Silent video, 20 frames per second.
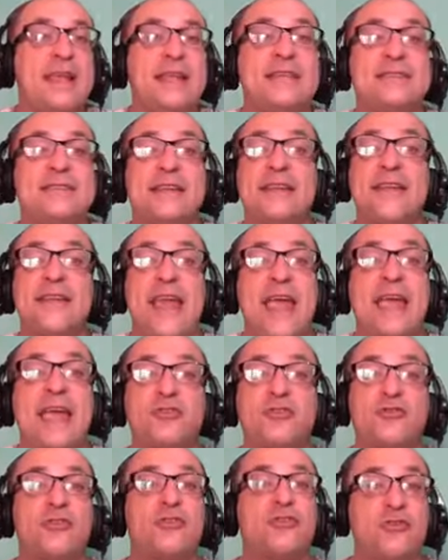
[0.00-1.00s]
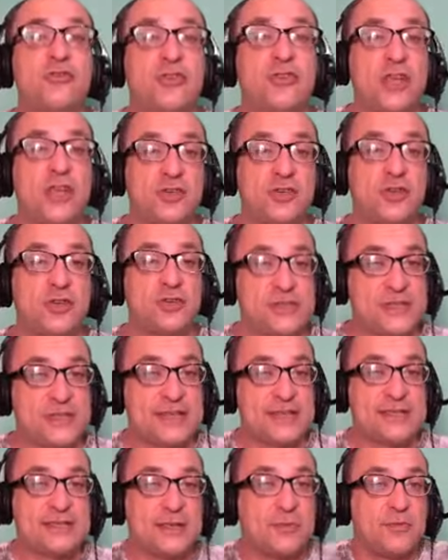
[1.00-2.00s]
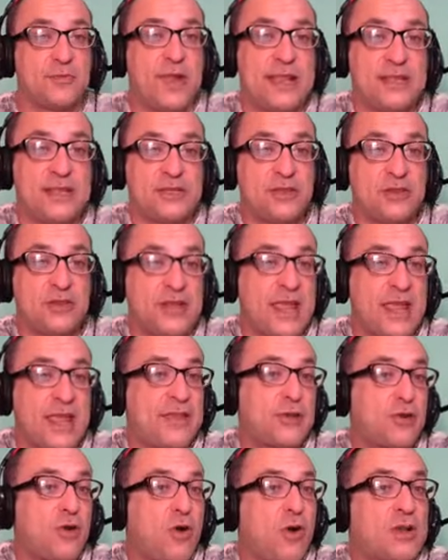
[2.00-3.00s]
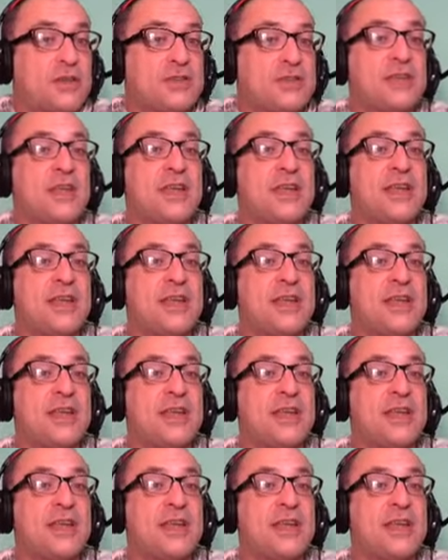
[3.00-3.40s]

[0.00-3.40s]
It's an extrajudicial system, right? So now the courts